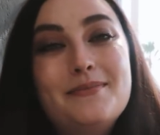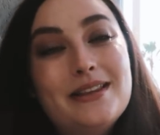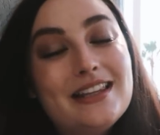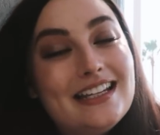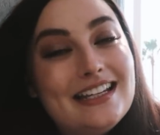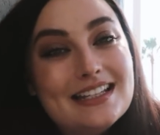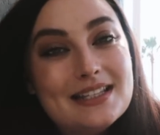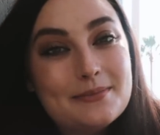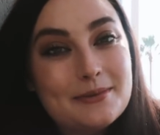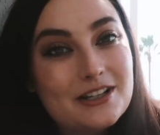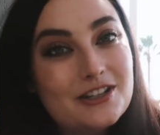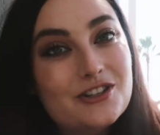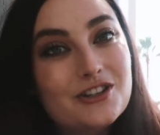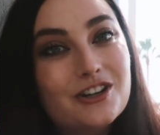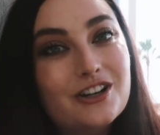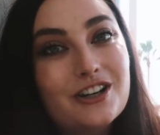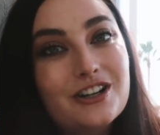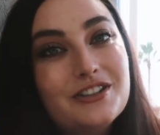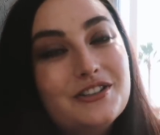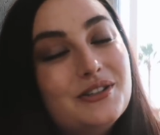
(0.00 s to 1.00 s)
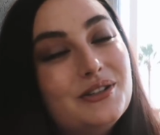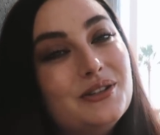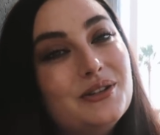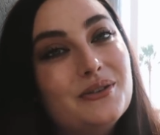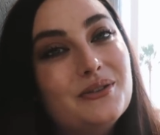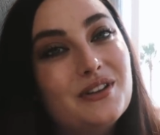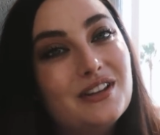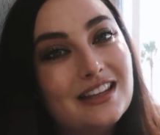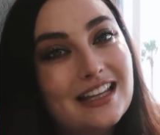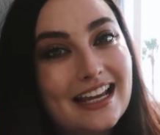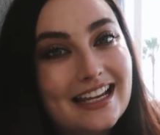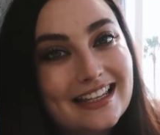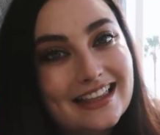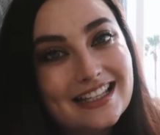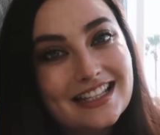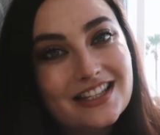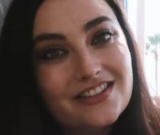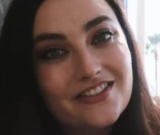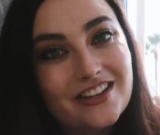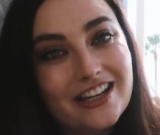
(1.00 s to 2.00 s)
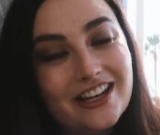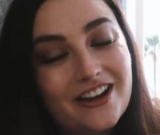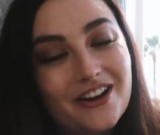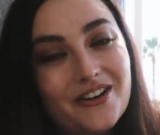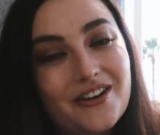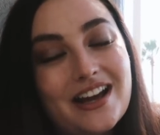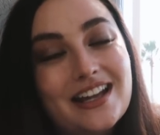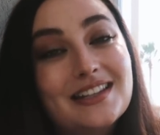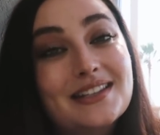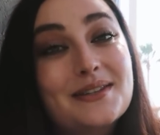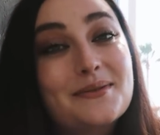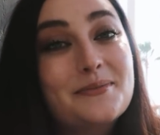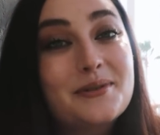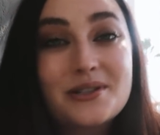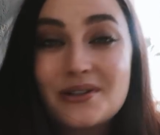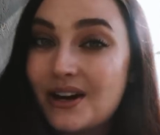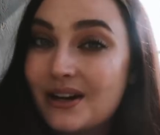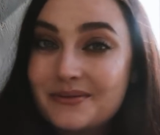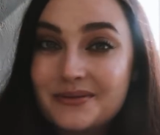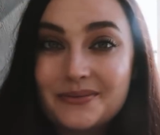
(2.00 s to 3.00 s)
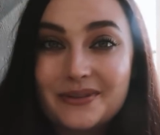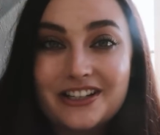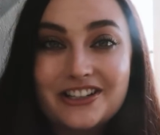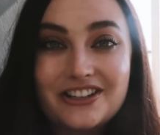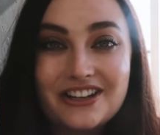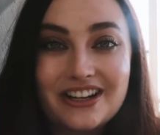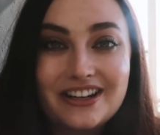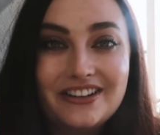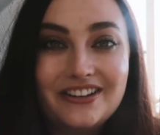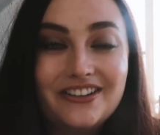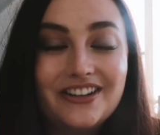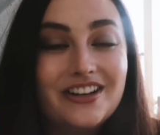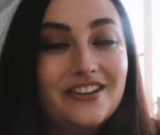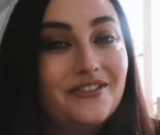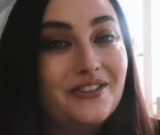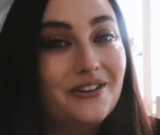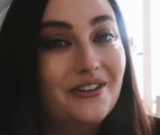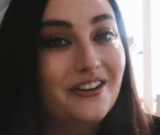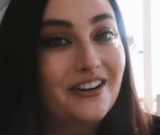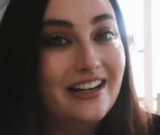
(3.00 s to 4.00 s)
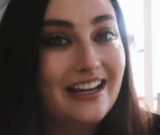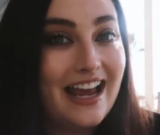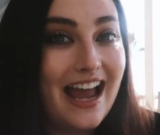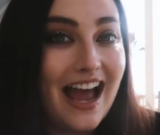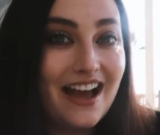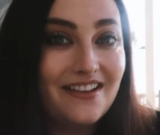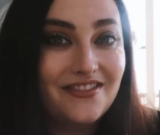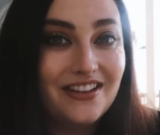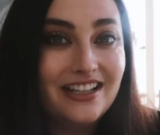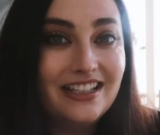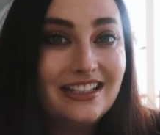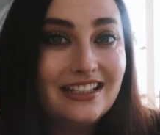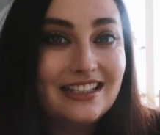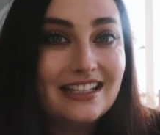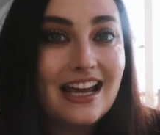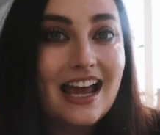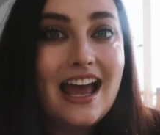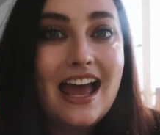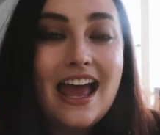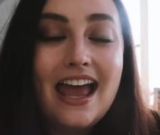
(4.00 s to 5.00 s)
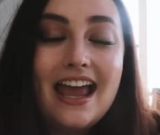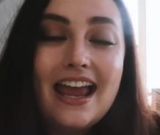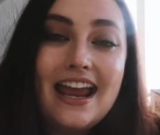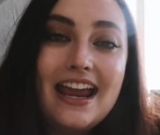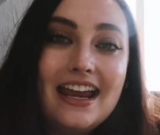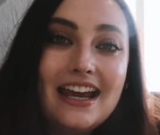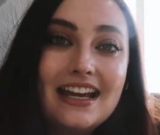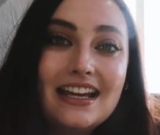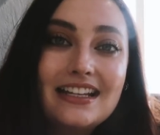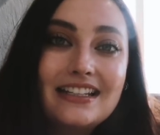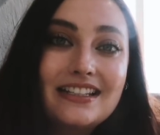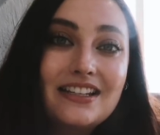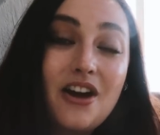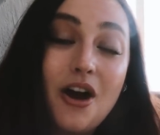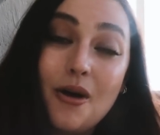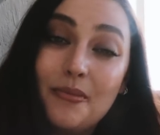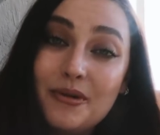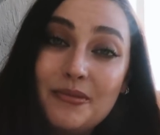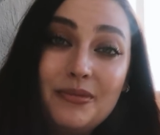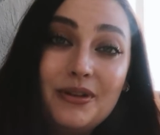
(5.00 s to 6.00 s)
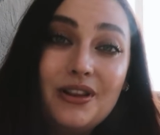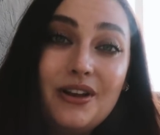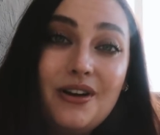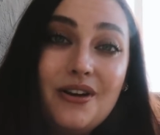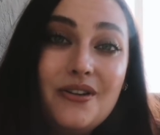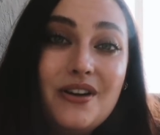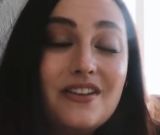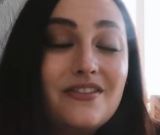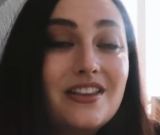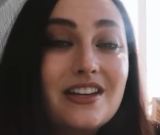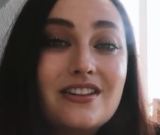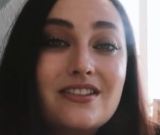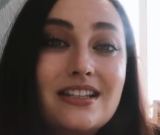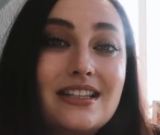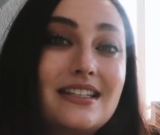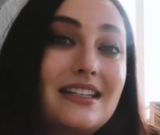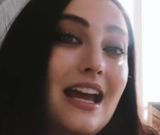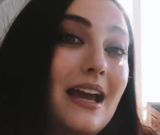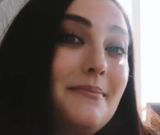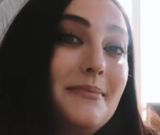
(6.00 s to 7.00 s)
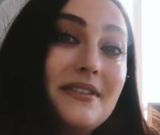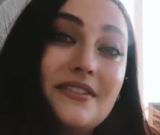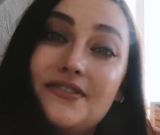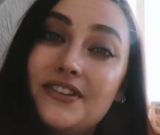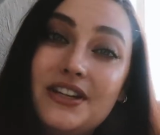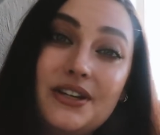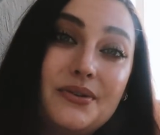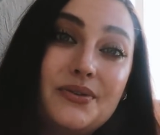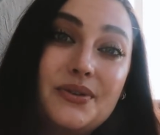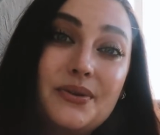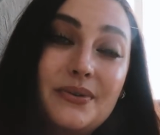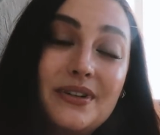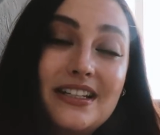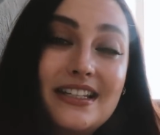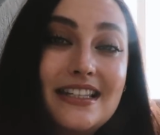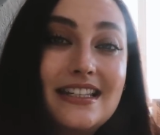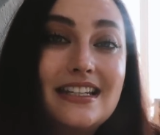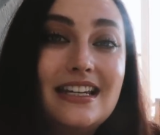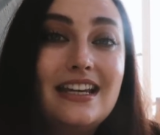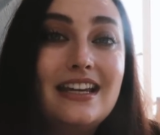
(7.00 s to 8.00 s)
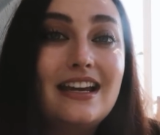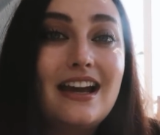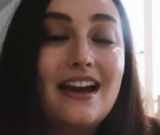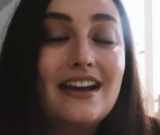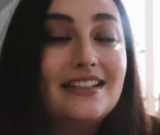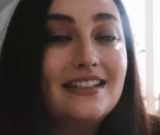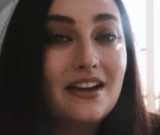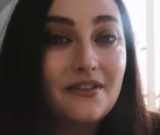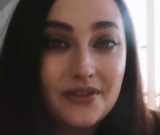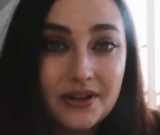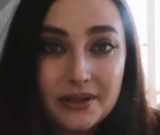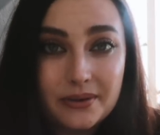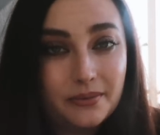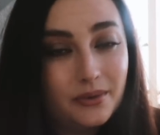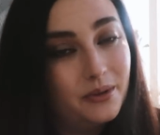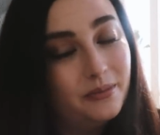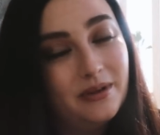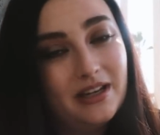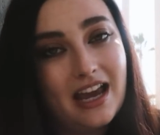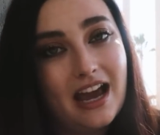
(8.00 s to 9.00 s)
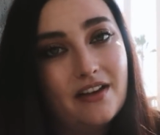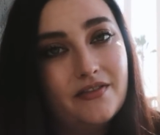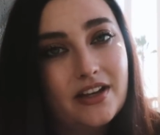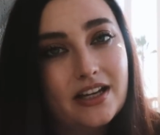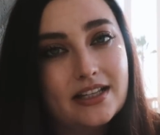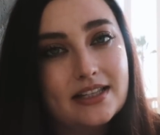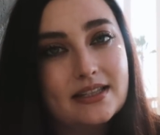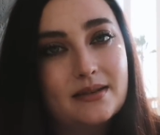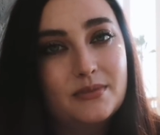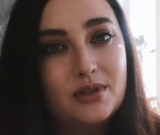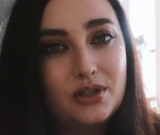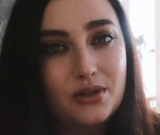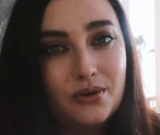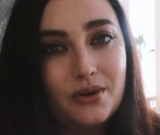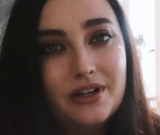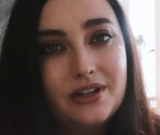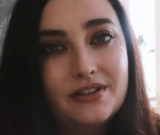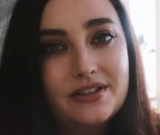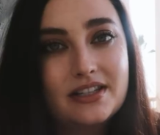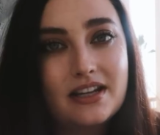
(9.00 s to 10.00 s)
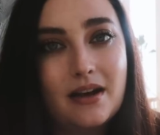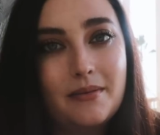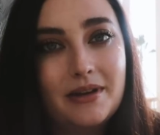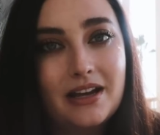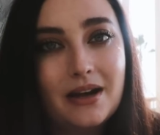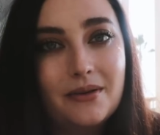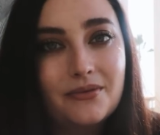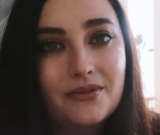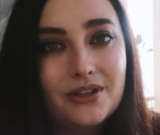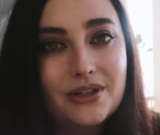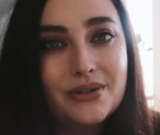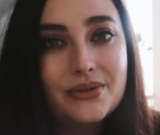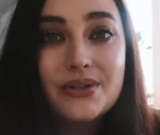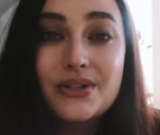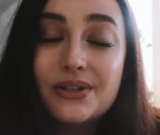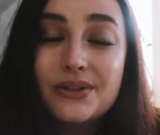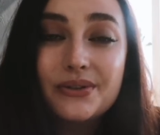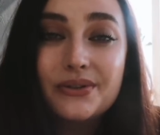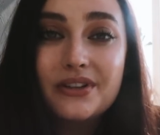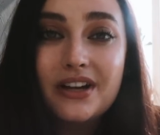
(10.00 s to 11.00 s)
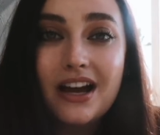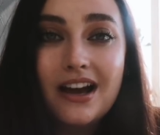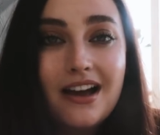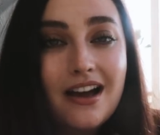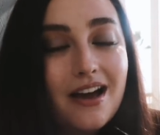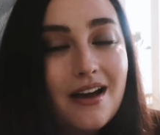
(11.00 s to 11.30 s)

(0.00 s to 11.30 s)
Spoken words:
Please be sure to like this video and subscribe to my channel if you already haven't. And comment below if there's types of videos you want to see. I definitely will be having some tutorials coming up for you soon.